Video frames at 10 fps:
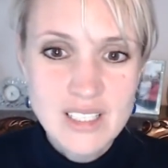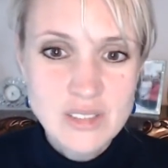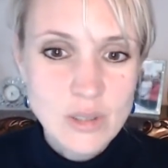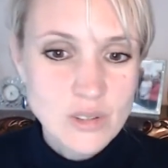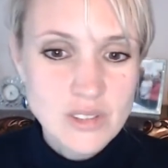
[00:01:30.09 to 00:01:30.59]

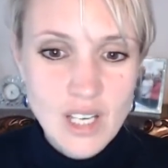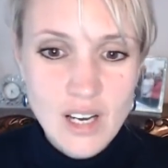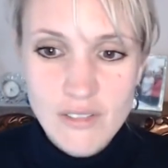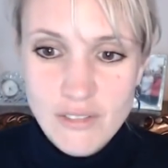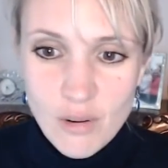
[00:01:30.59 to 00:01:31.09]
So it'll
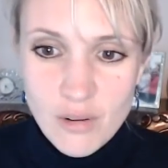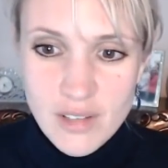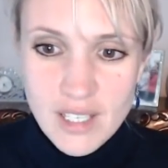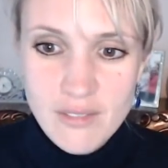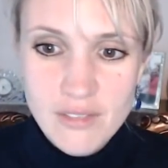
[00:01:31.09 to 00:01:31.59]
start
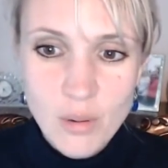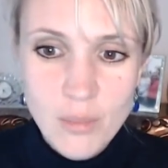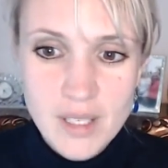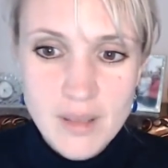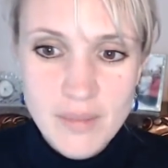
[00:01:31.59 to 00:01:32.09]
evolving and
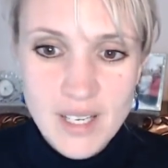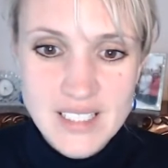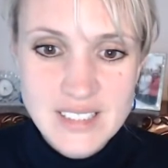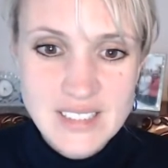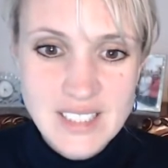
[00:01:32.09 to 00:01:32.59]
forming by
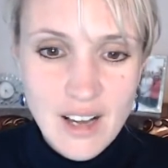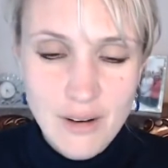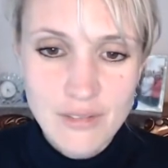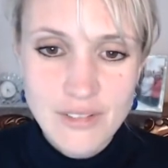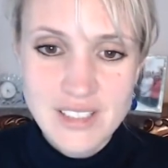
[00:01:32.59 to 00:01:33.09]

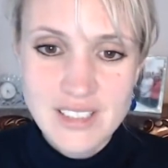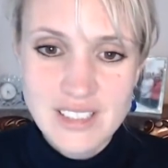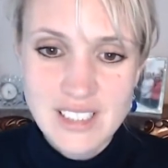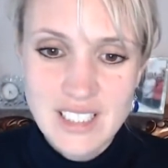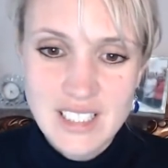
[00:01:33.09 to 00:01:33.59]
itself. And